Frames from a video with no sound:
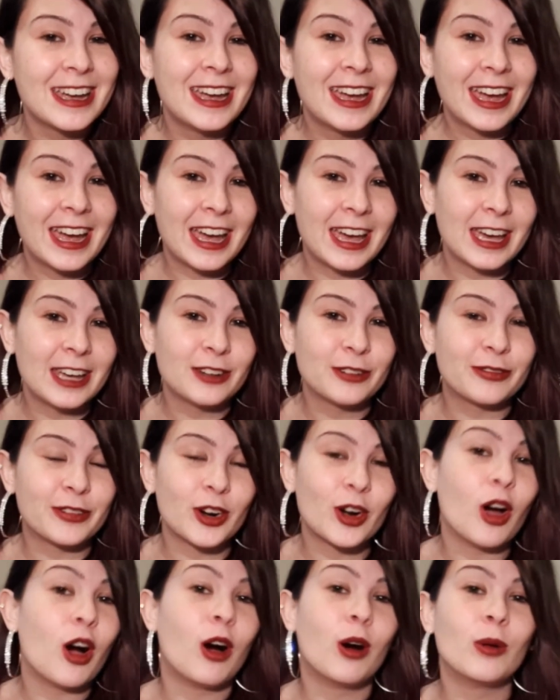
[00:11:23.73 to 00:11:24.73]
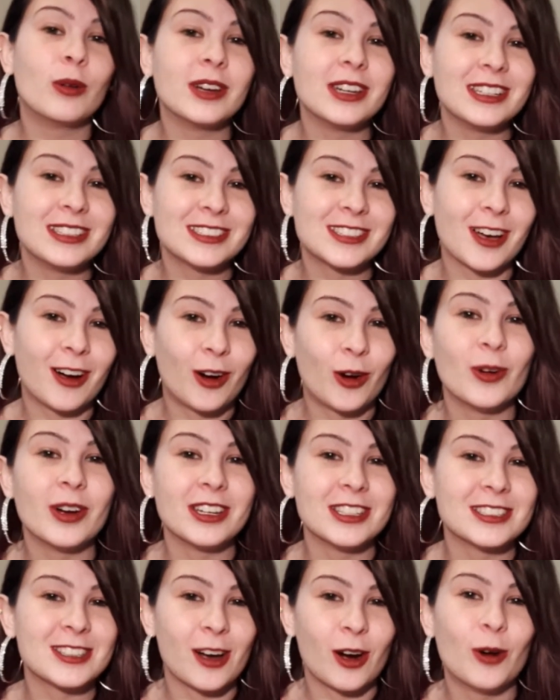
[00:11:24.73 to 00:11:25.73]
and for always,
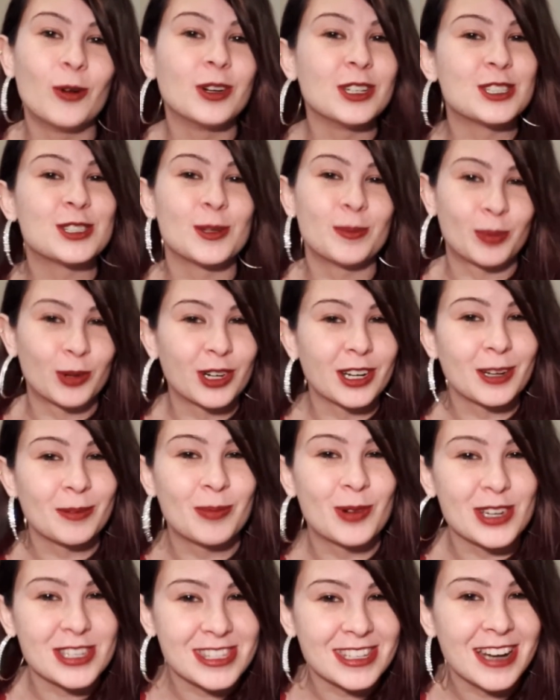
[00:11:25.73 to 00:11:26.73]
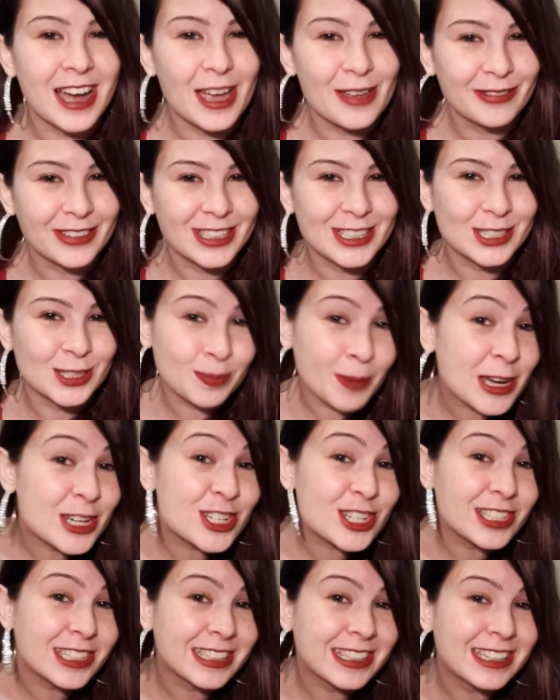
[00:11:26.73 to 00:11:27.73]
always, always supporting Poison Ivy,
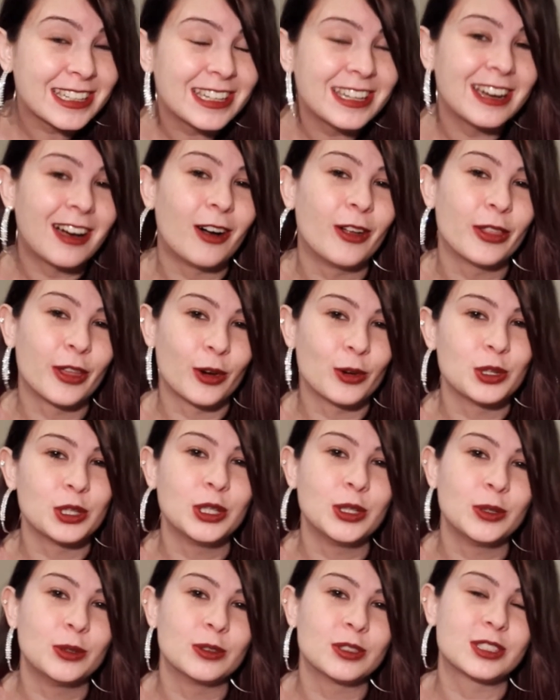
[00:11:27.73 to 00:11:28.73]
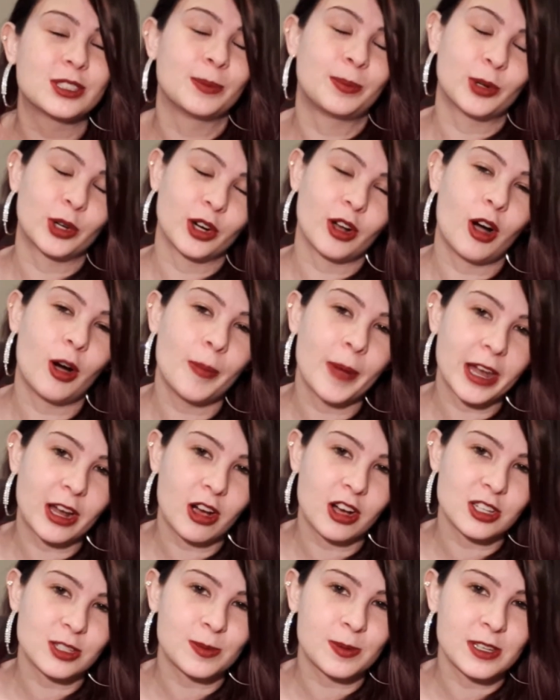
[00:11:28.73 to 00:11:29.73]
especially although you support all my
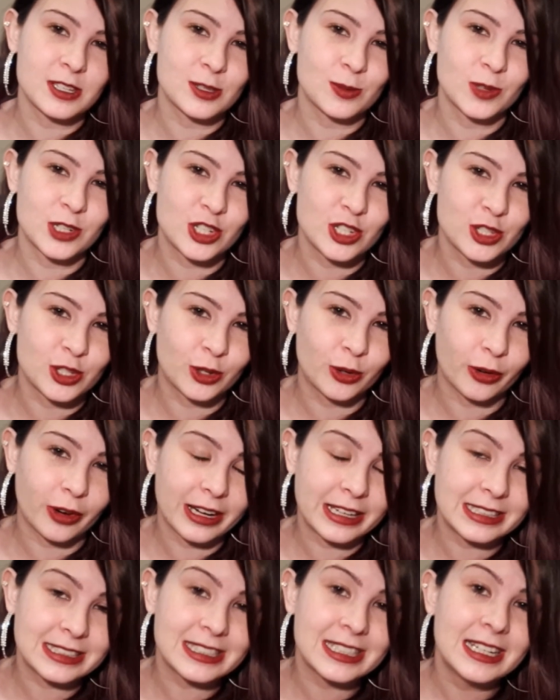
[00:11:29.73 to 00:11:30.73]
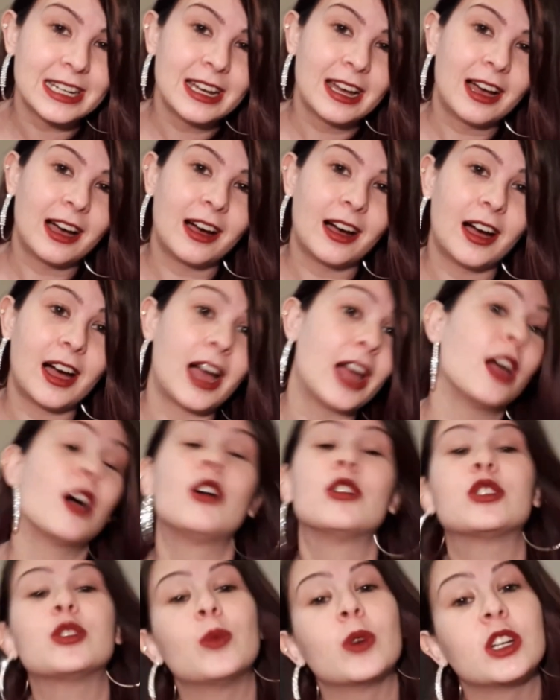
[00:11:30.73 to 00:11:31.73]
cosplays, which is great. I
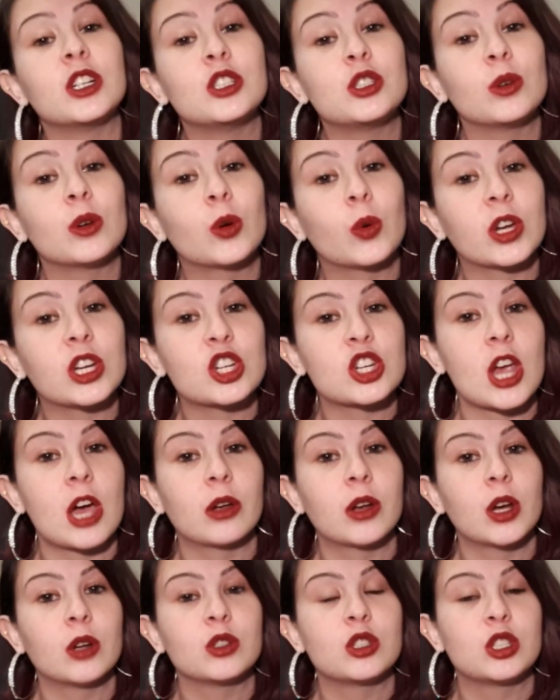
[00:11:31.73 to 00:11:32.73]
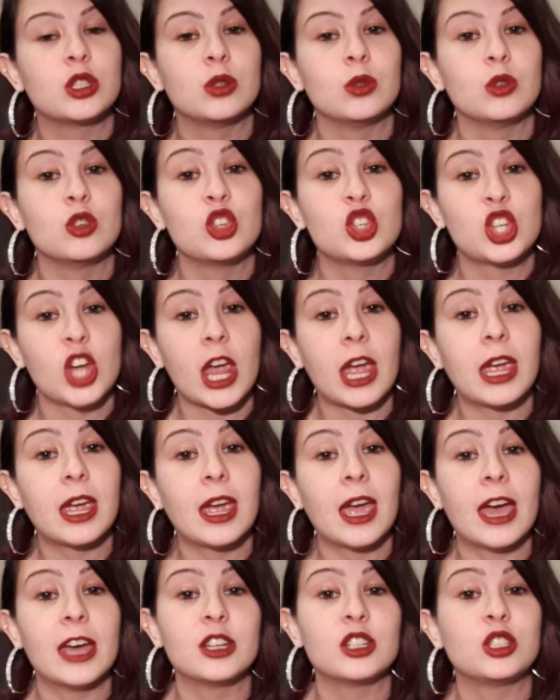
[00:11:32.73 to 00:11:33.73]
also want to do a quick shout out to
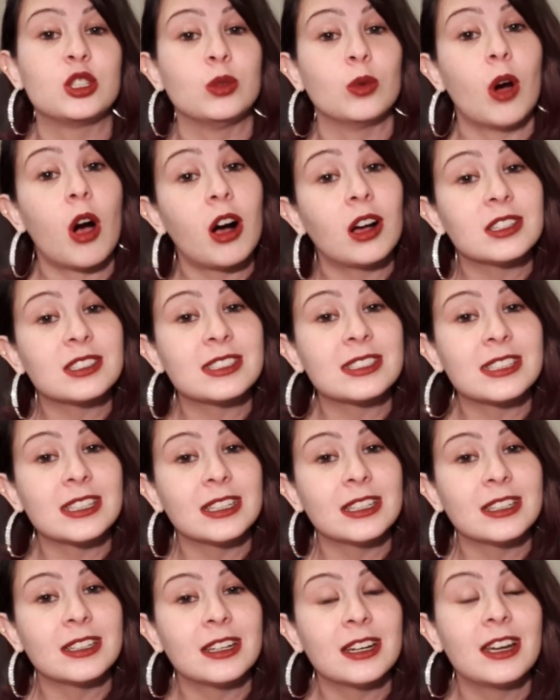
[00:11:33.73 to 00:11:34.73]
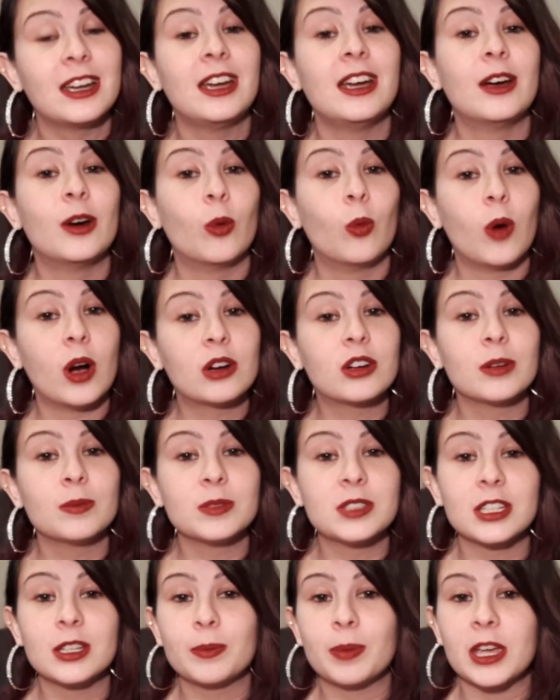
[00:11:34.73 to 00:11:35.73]
Jay and to Austin.
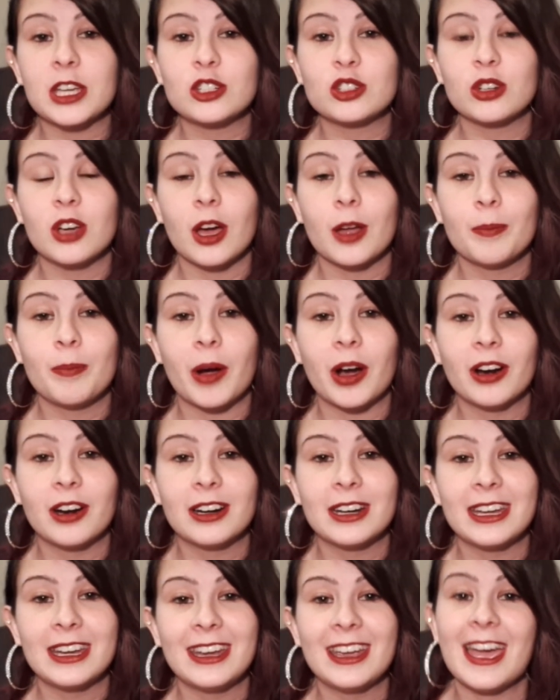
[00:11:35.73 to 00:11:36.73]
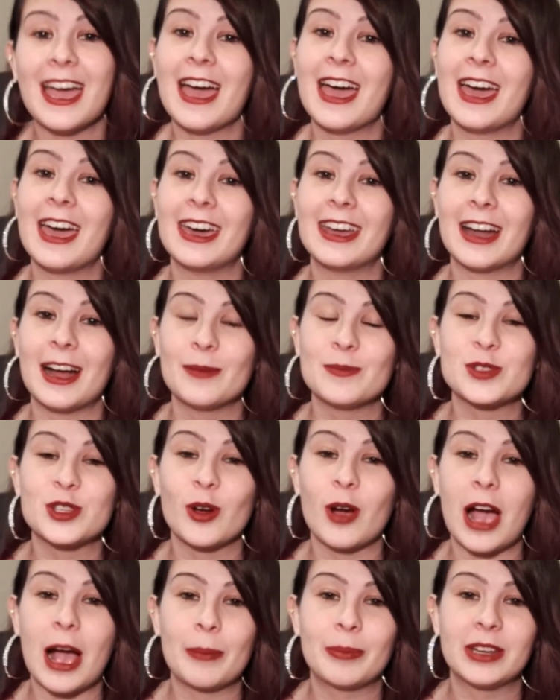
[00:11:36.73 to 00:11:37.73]
Welcome to the Patreon party, and I'm
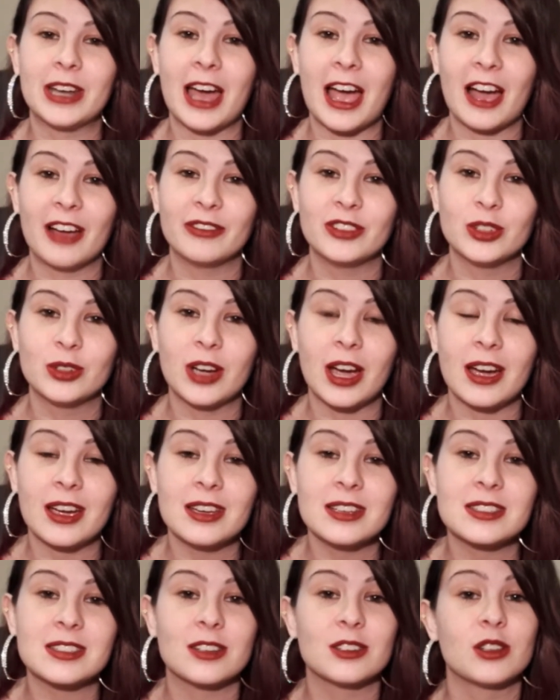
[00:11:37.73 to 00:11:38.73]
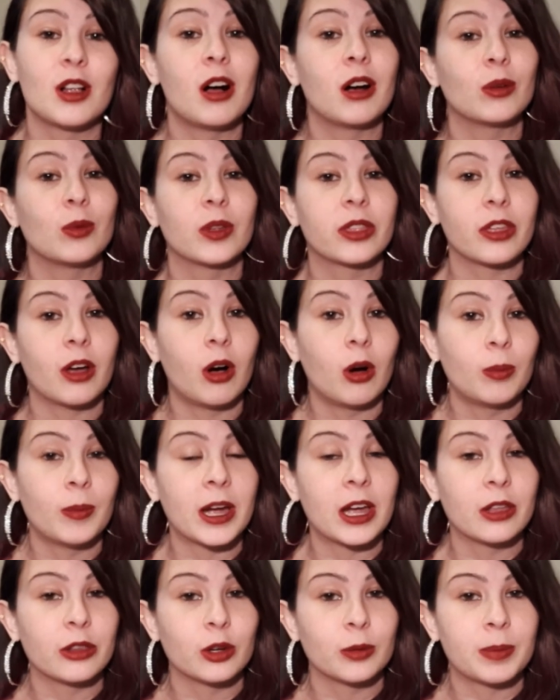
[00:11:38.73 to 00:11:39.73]
so happy to have you guys along with all
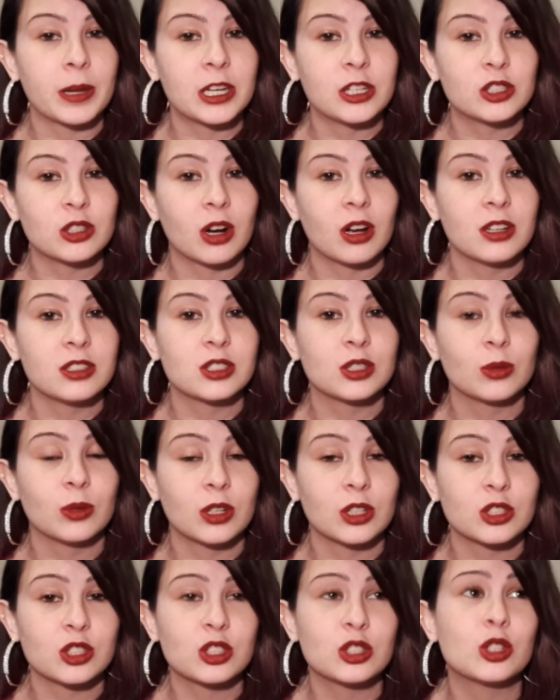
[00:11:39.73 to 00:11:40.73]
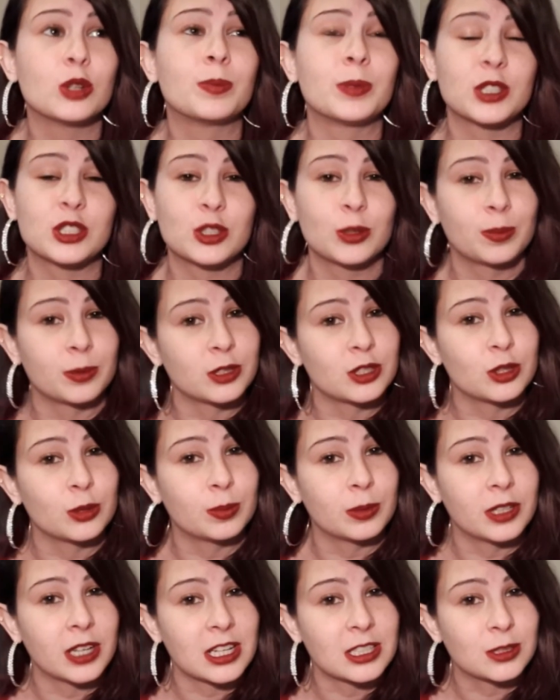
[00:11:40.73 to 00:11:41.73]
my other patrons who are super, super,
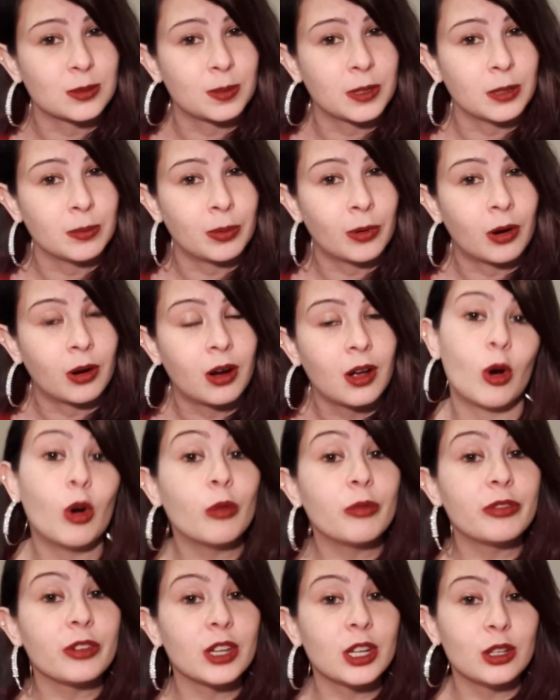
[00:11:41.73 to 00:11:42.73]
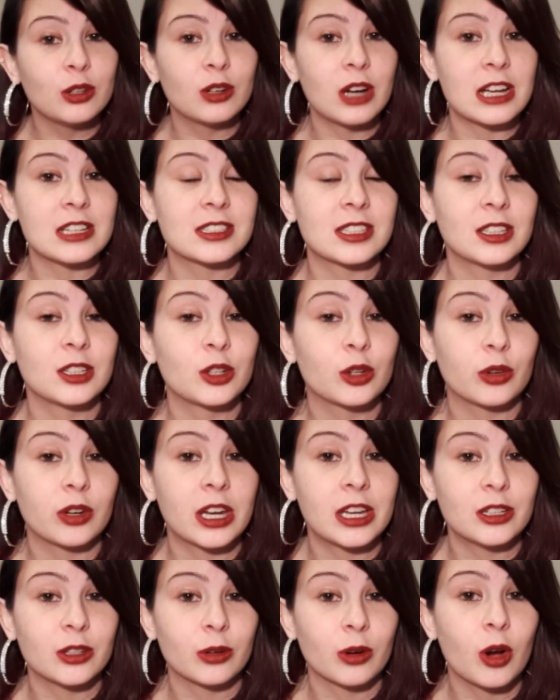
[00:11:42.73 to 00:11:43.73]
super nice people. Hopefully you guys can
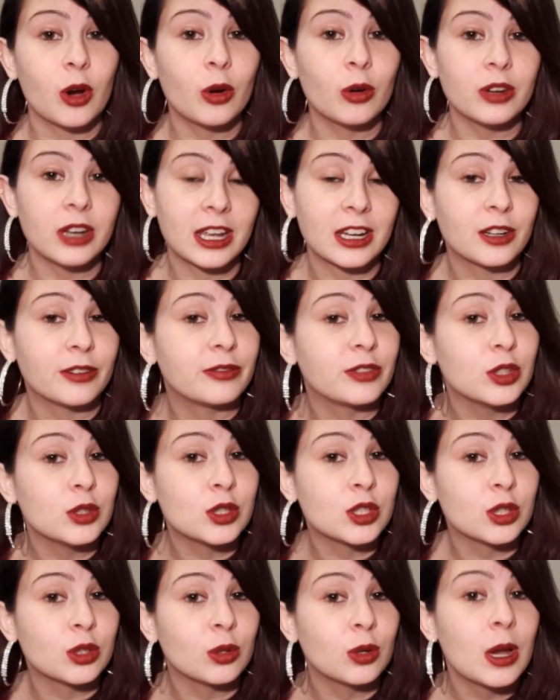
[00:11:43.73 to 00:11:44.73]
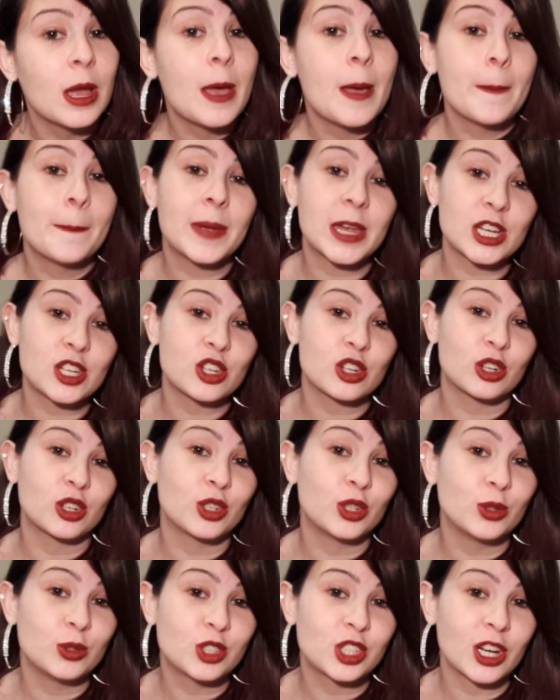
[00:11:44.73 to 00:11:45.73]
create your own, and if you do, make sure
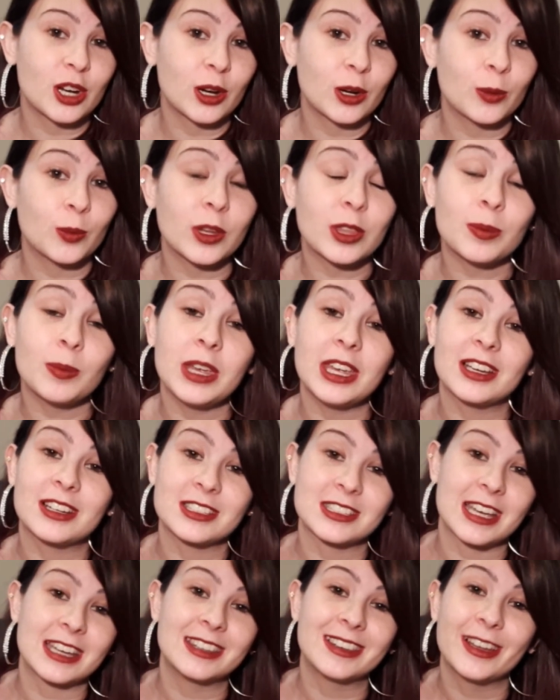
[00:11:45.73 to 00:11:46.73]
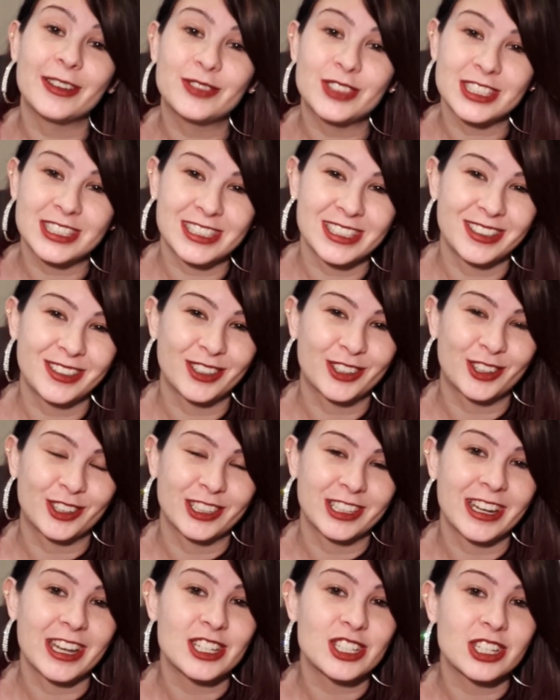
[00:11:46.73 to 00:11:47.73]
you share it with me because I'd love to see your
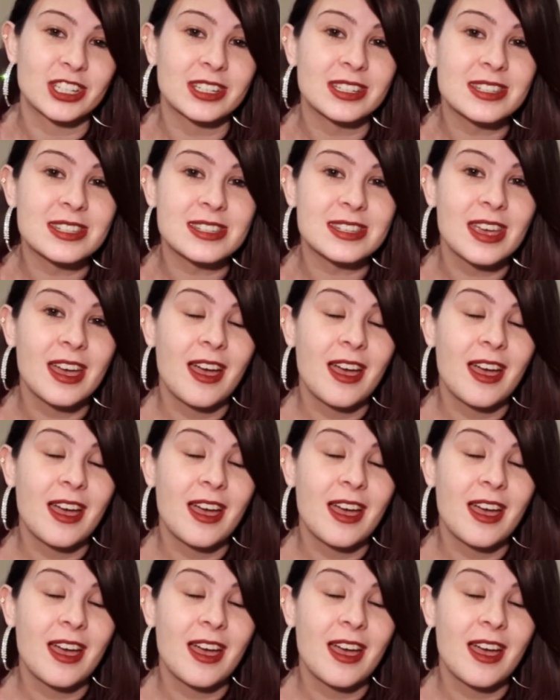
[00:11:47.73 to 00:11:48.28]
creations.